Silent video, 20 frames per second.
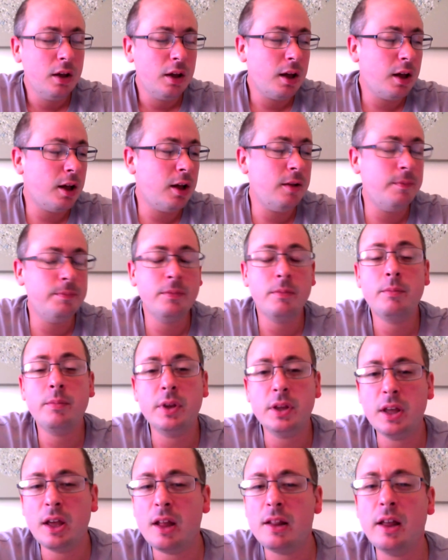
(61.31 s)

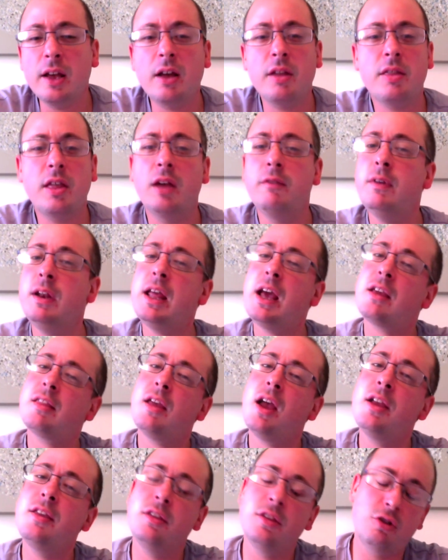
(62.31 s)
But yeah, like I say, really
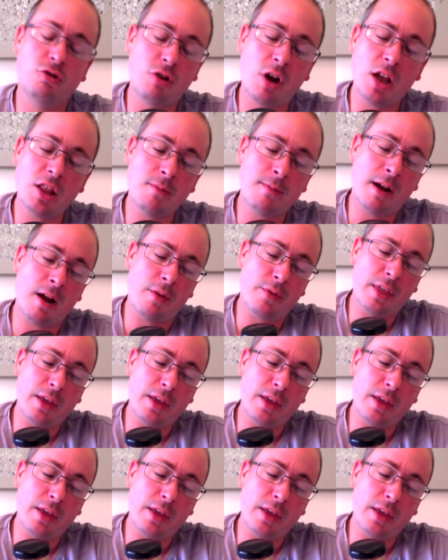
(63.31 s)
excited to try them out.